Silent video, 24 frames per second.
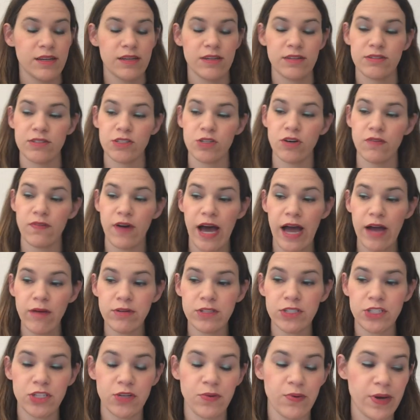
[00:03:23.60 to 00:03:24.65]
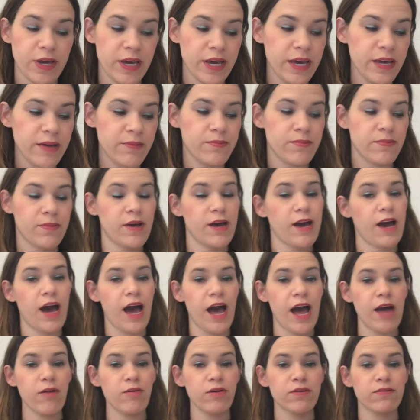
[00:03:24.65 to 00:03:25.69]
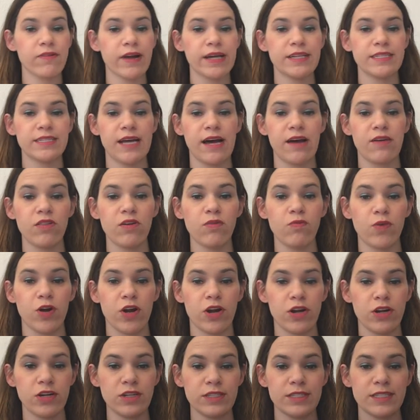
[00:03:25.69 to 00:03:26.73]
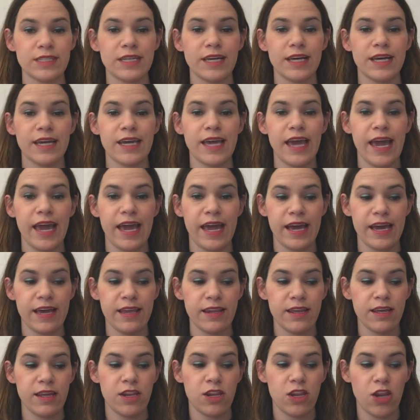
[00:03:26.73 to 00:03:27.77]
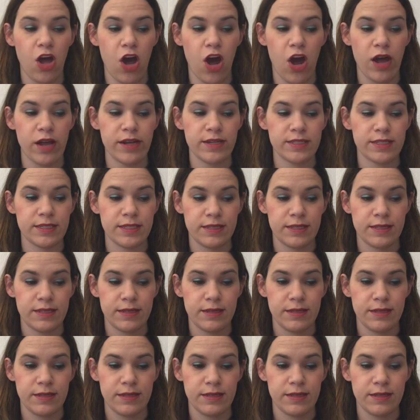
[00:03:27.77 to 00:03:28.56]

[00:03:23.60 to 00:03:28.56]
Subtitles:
So if I was doing it, I would write down the words can not,